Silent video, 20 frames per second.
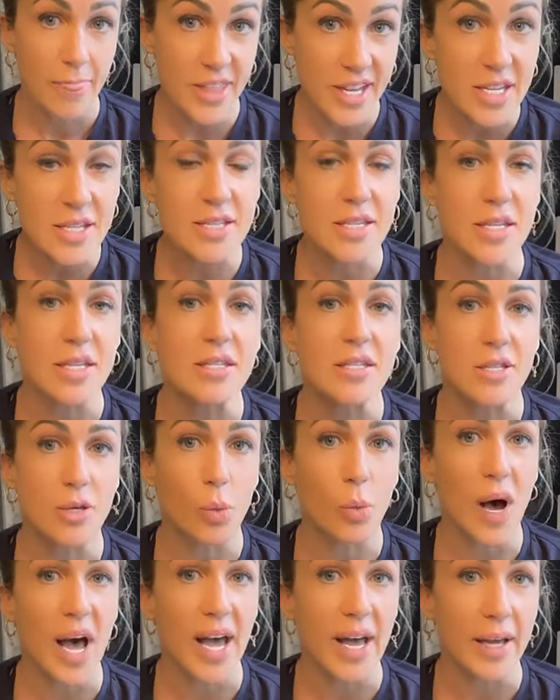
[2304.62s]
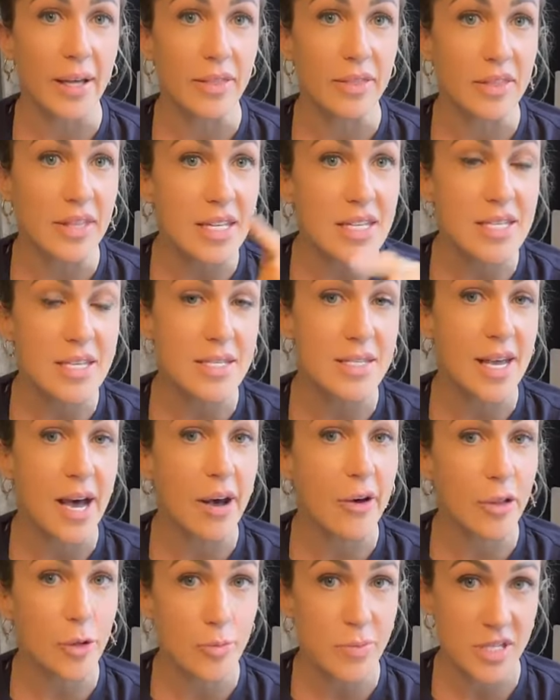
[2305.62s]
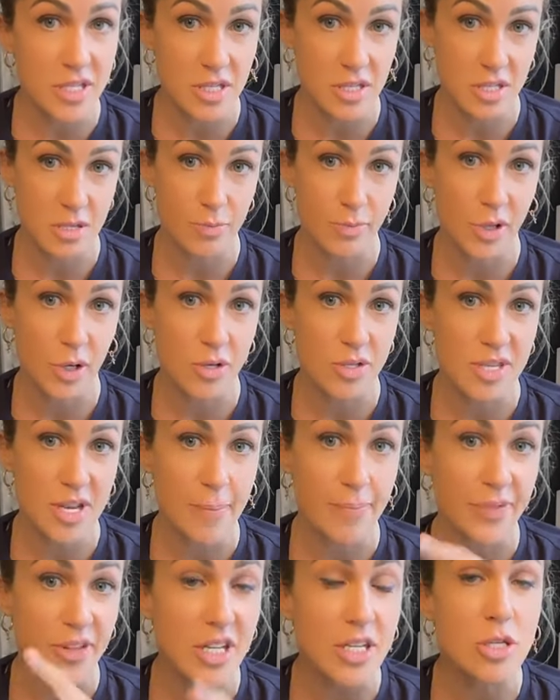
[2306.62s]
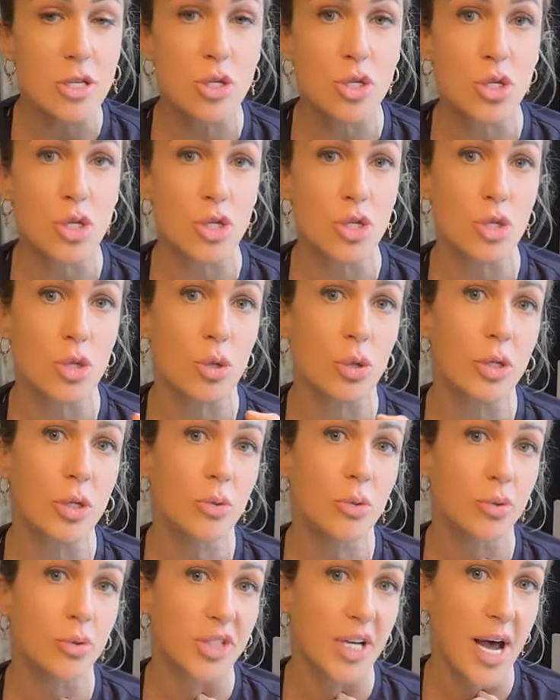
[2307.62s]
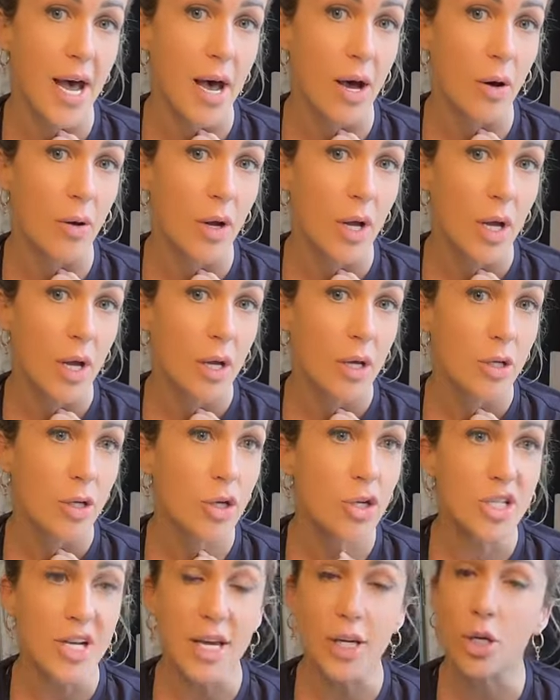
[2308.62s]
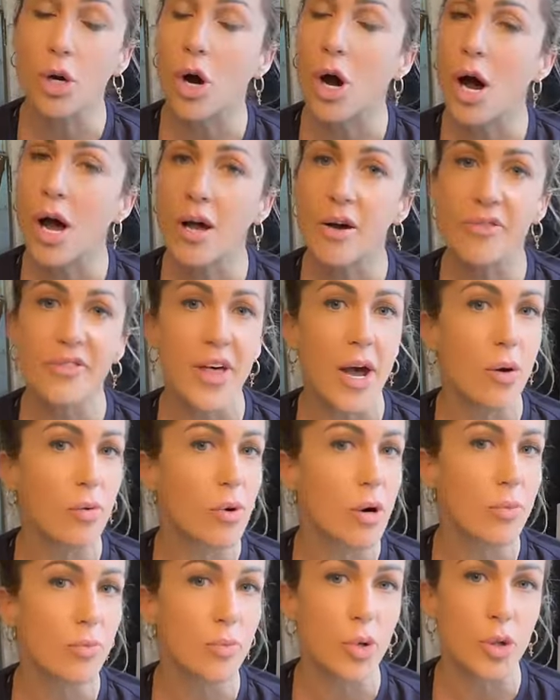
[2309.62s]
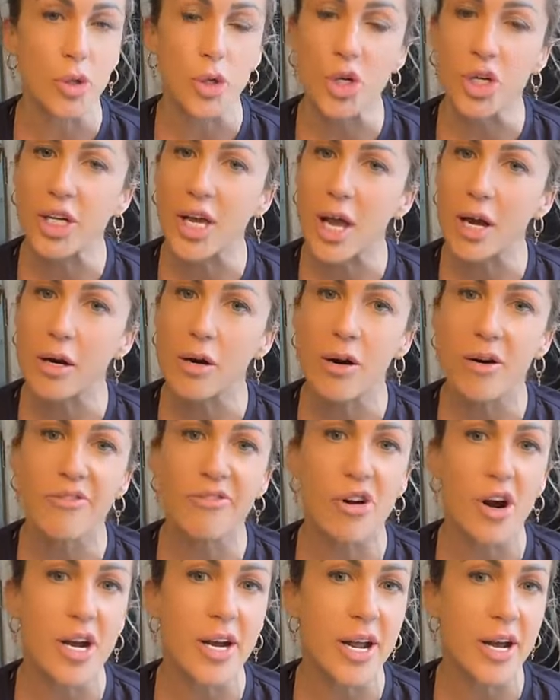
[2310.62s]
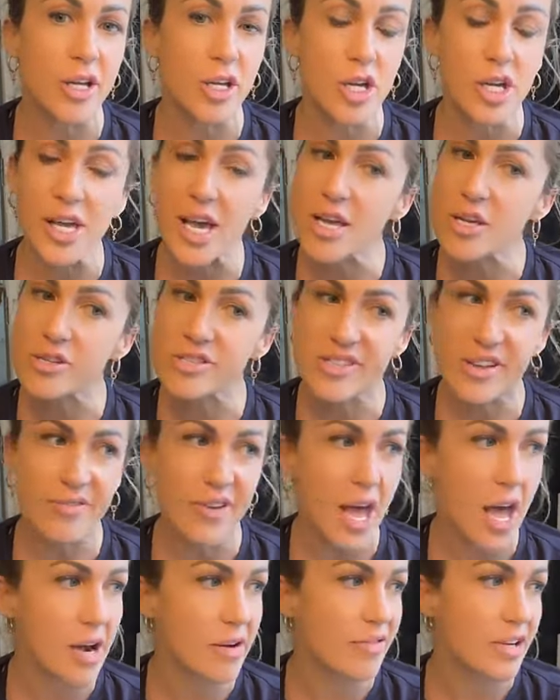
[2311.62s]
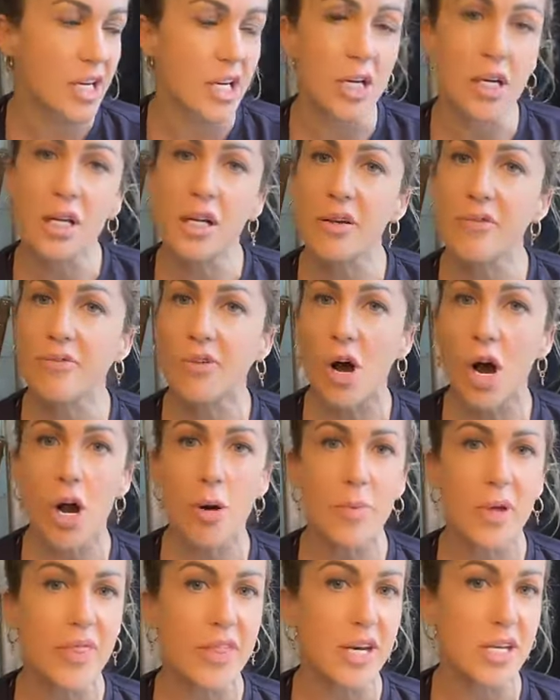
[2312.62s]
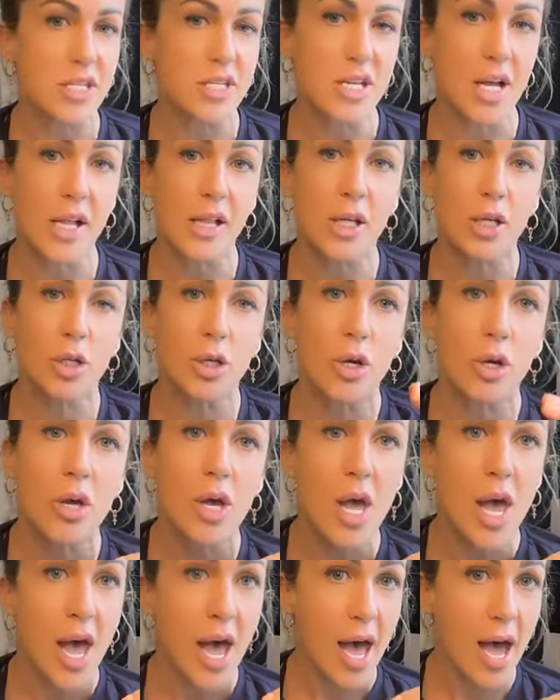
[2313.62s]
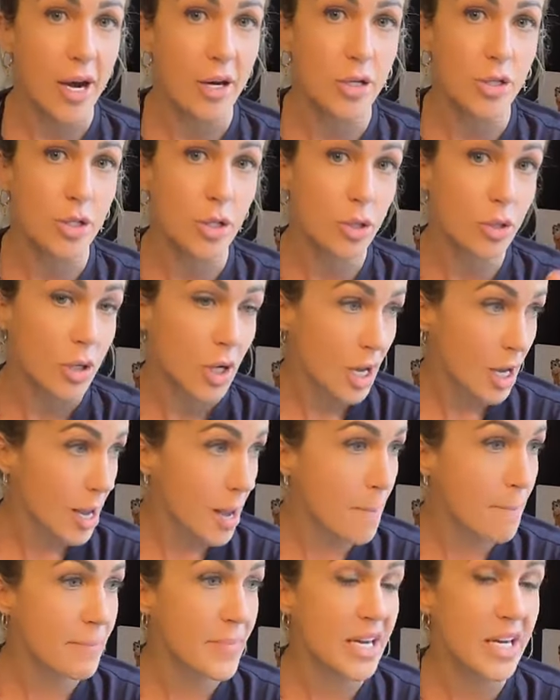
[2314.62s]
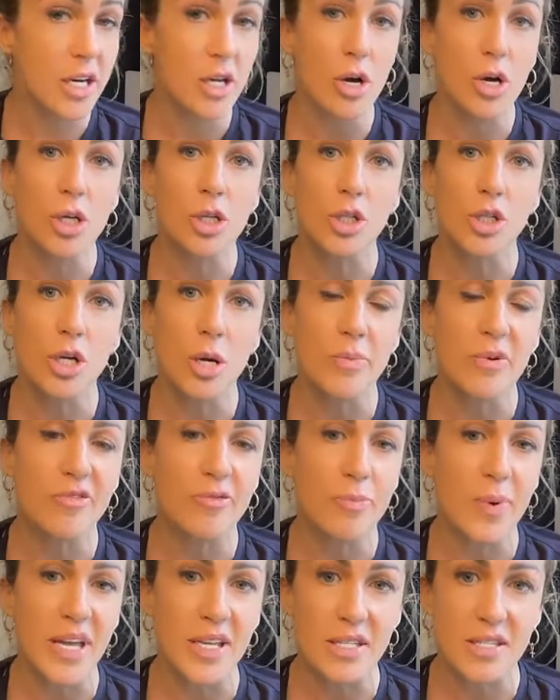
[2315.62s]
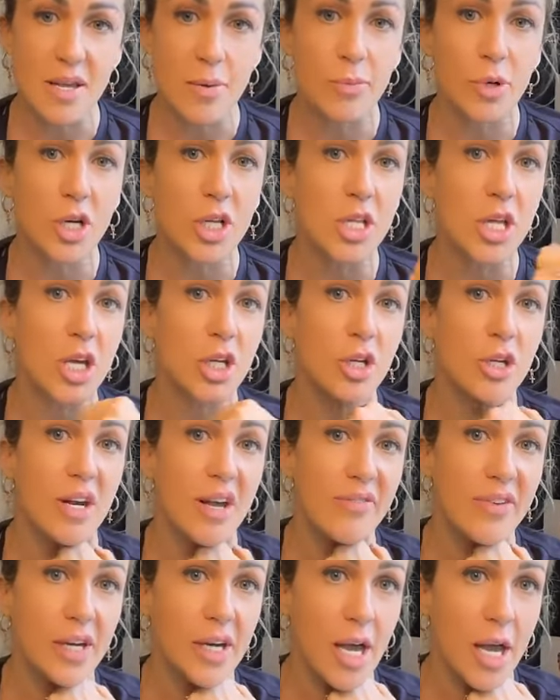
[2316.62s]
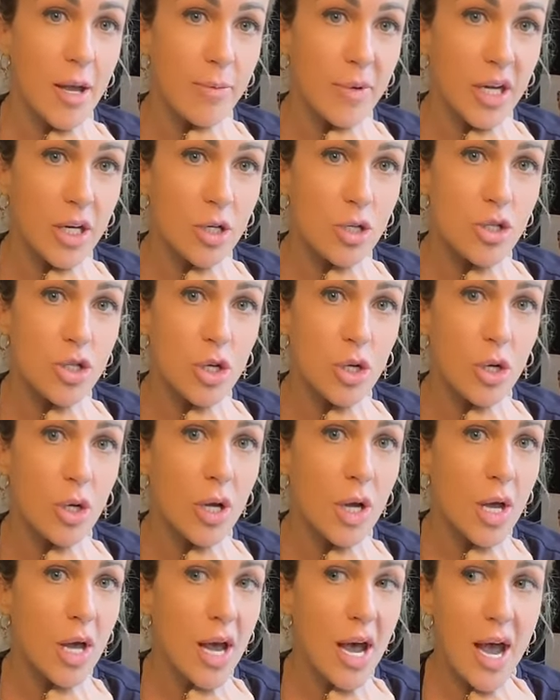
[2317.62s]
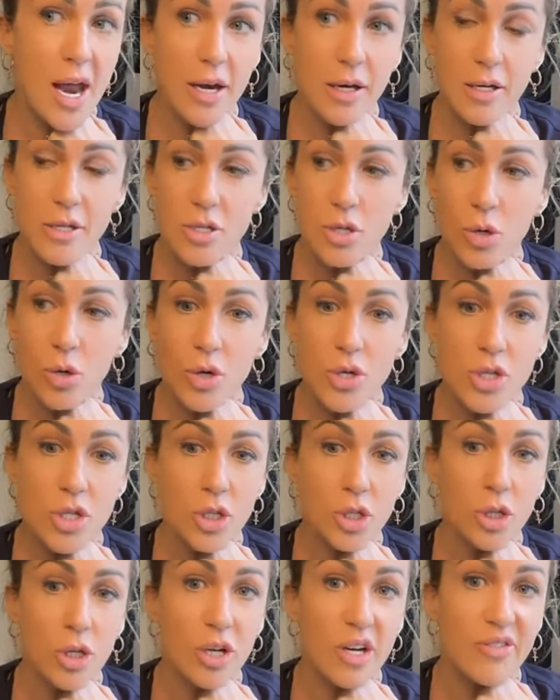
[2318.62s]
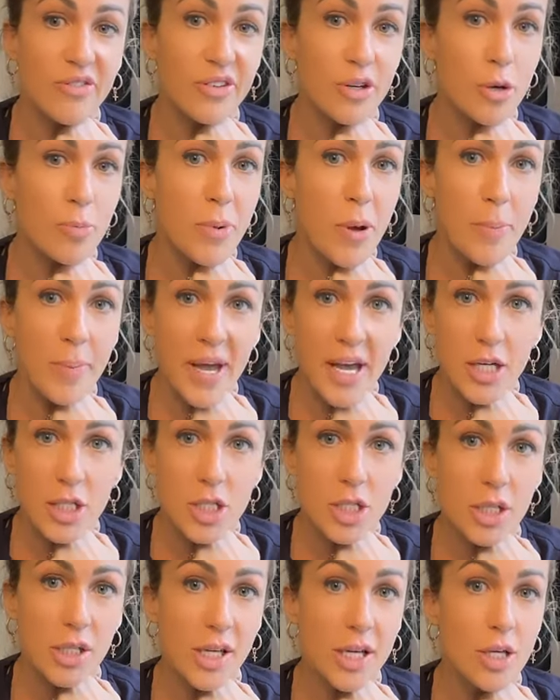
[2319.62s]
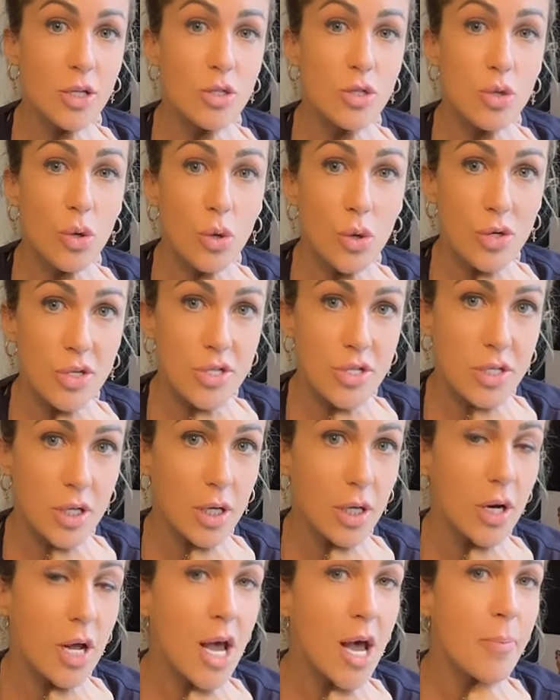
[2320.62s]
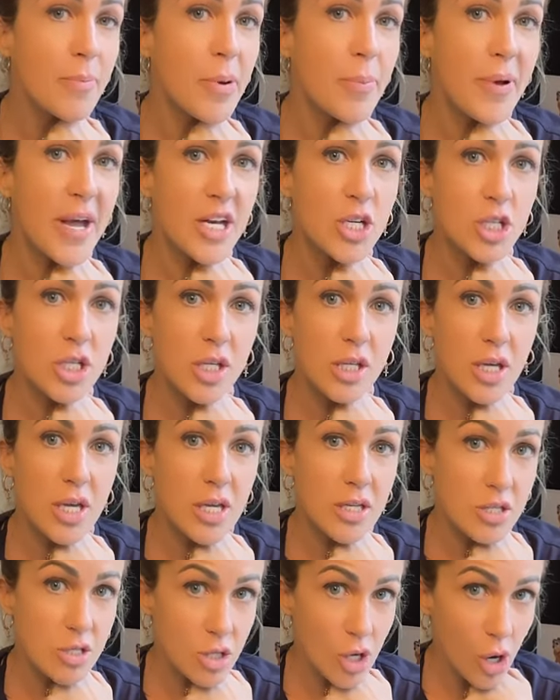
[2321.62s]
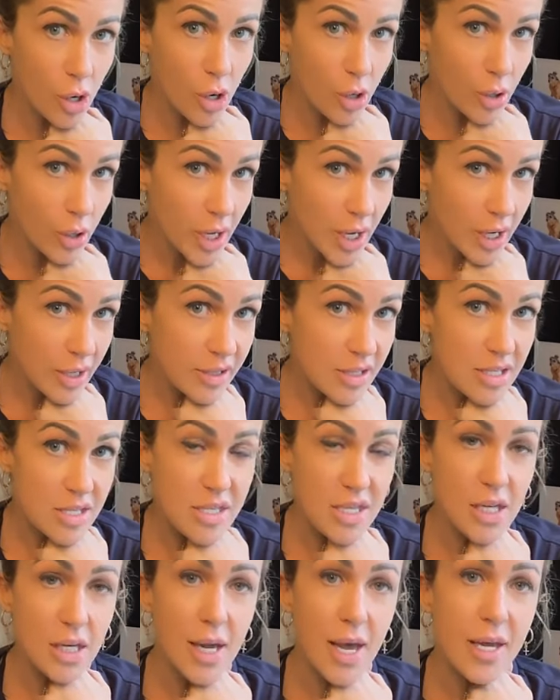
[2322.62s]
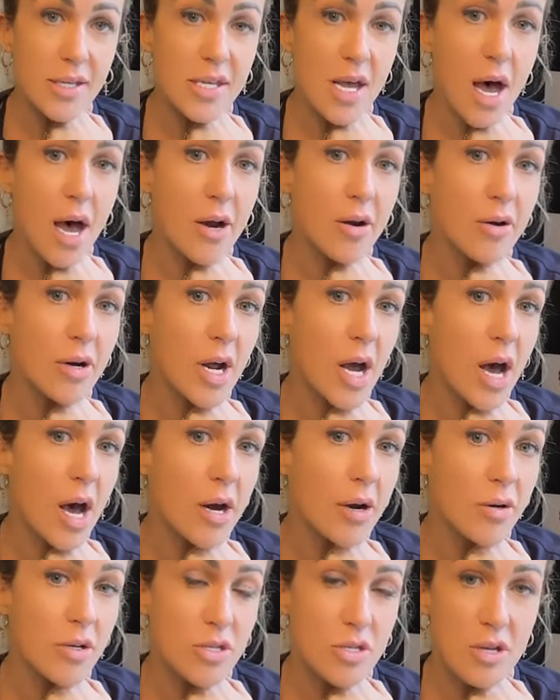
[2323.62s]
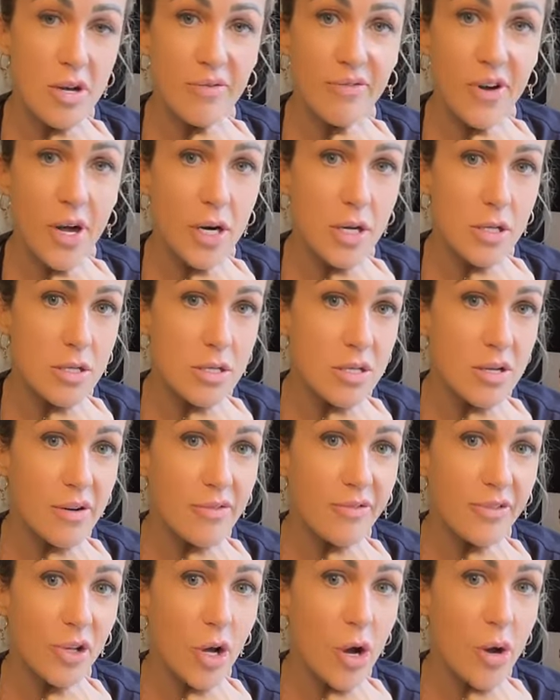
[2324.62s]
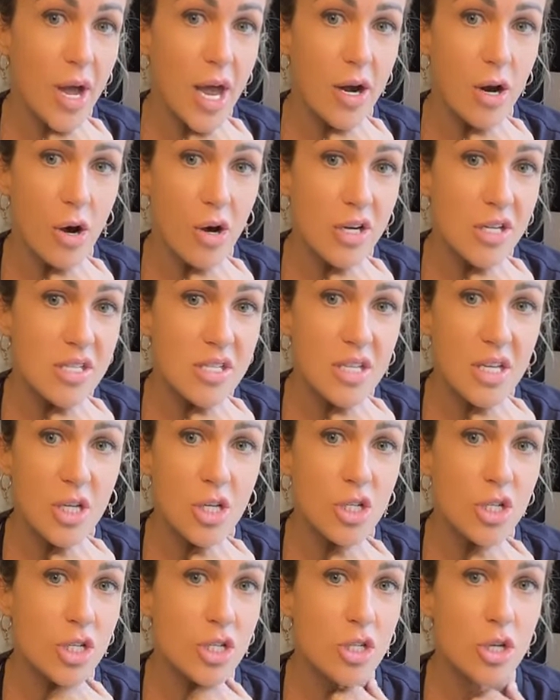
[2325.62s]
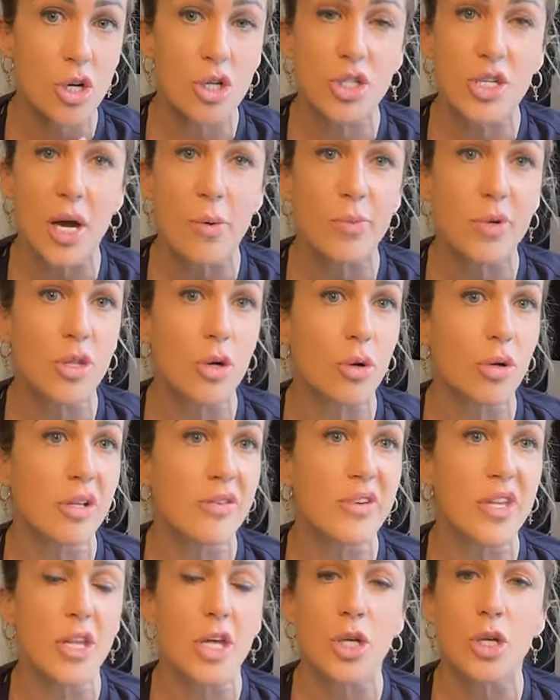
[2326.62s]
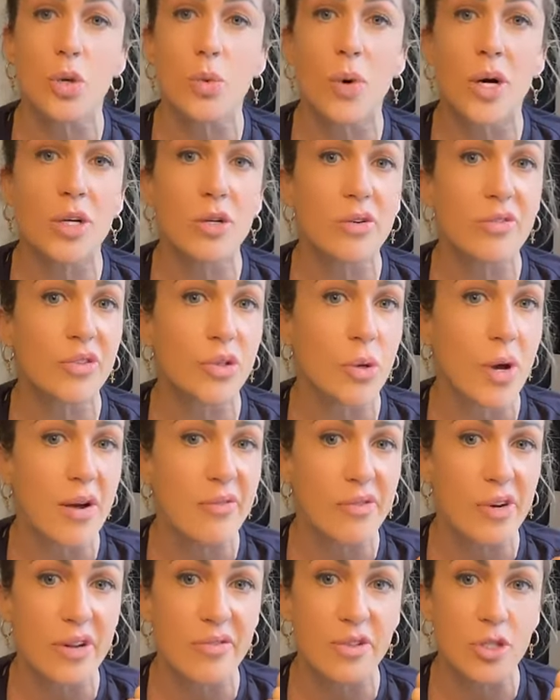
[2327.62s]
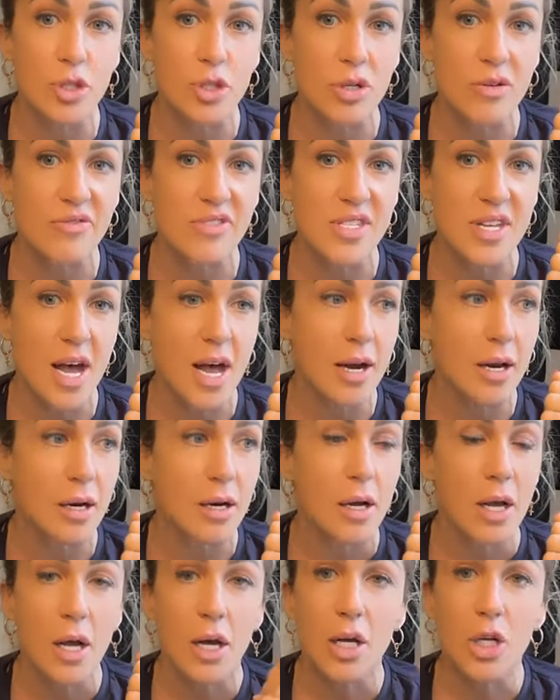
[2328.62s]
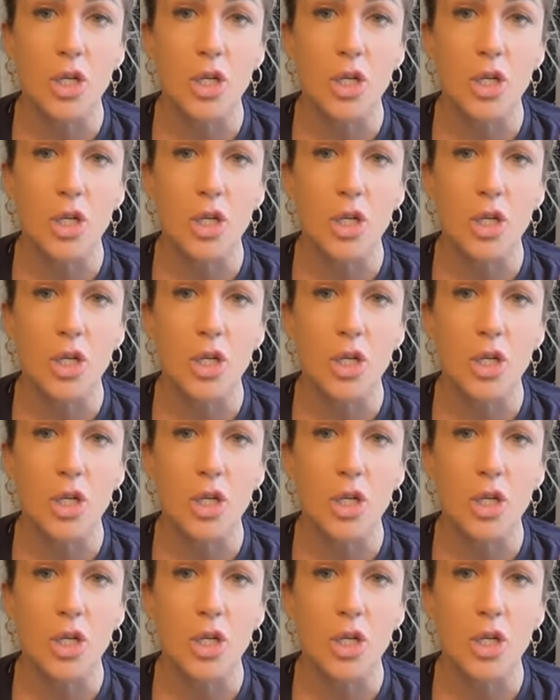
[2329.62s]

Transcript: This is the way. This is how the business blows up. This is the story you will tell. You take your eye off that wrong ball. You get it off right now. You get yourself out of any environment that is telling you how to do a mediocre job of being somebody that you never came here to do. And it is causing you to feel perpetually exhausted, perpetually as though this thing gets harder and harder. It's not fun. It's not flow. And honestly, you're just so done with all of it that you wonder if you ever even should have started.